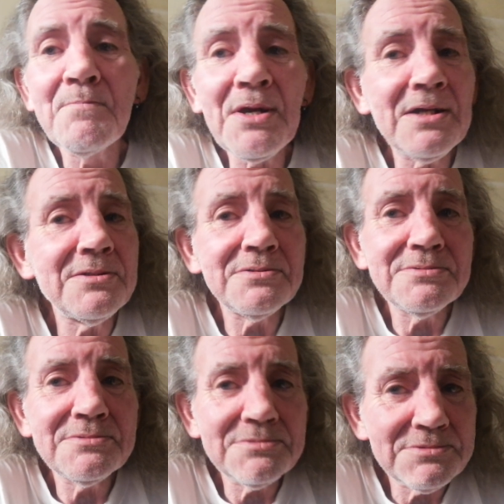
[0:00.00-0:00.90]
But,
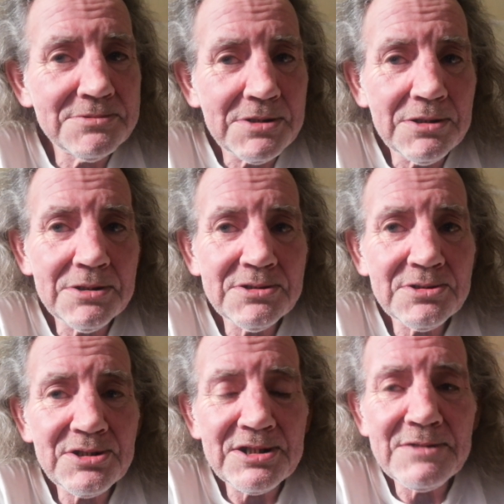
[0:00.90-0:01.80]

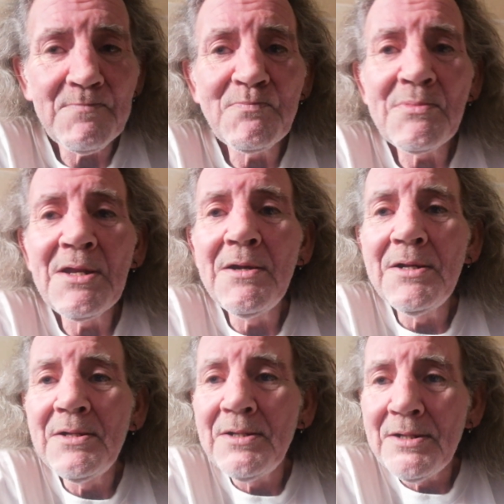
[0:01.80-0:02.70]
see,
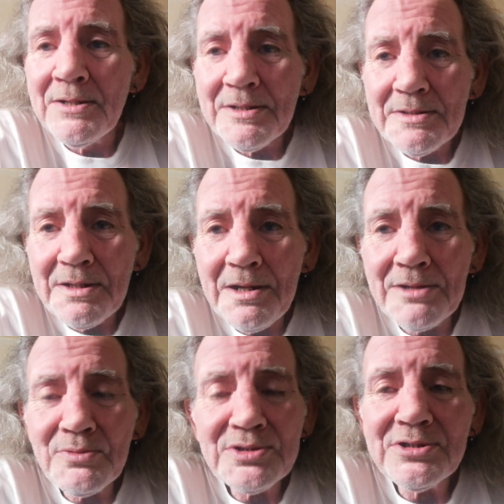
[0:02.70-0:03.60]

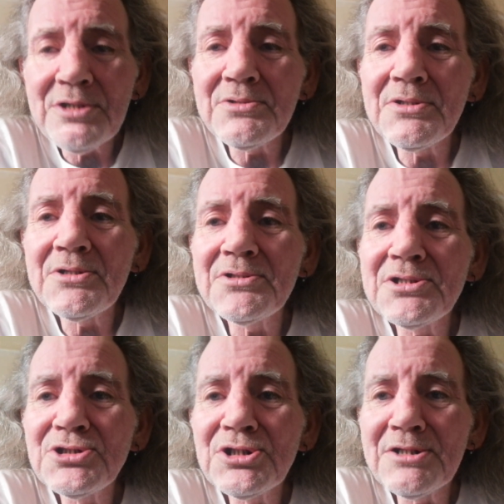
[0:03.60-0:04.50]
I wouldn't know none of
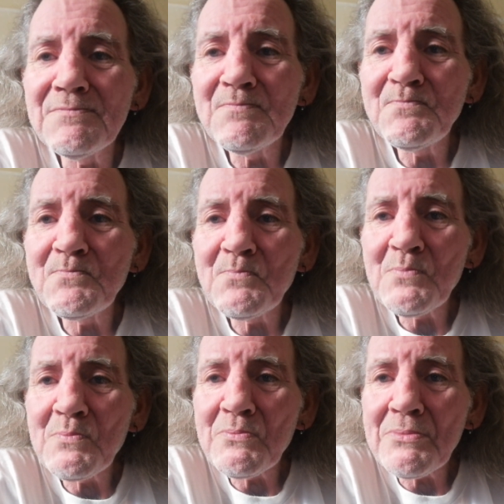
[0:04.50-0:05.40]
this shit
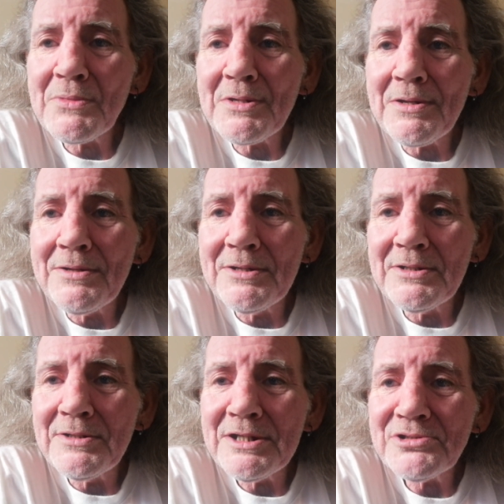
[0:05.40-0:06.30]

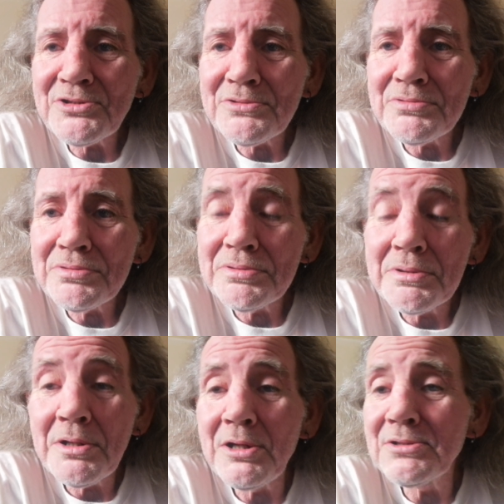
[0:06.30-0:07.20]
unless
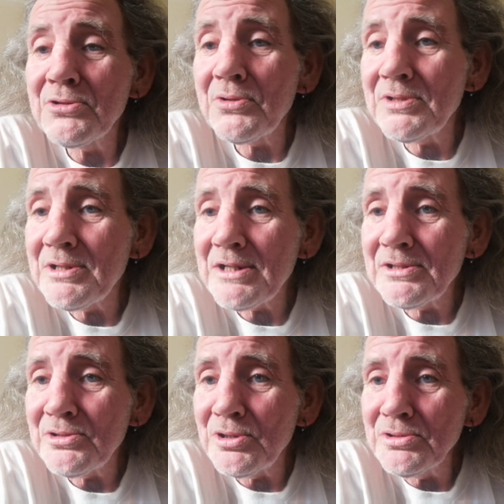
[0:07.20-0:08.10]
I'd gone and
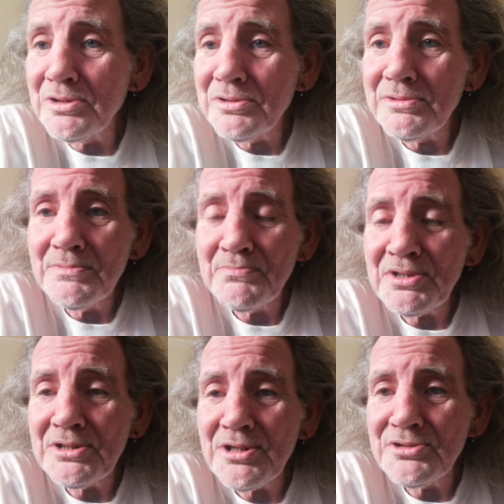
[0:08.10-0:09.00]
had a look,
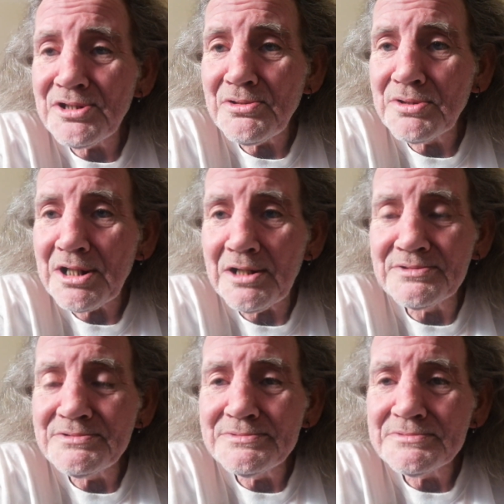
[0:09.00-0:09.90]
been a nosy little cunt,